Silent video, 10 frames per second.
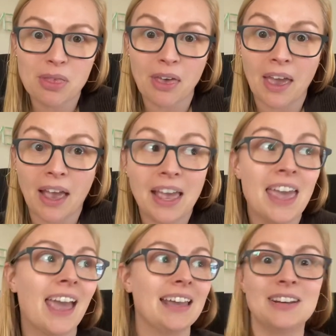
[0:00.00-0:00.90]
thing
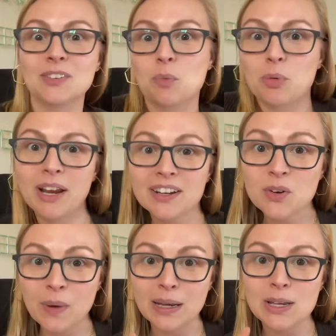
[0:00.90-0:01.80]
and here's a brand
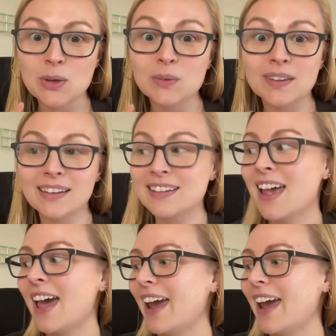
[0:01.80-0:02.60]
new way to use it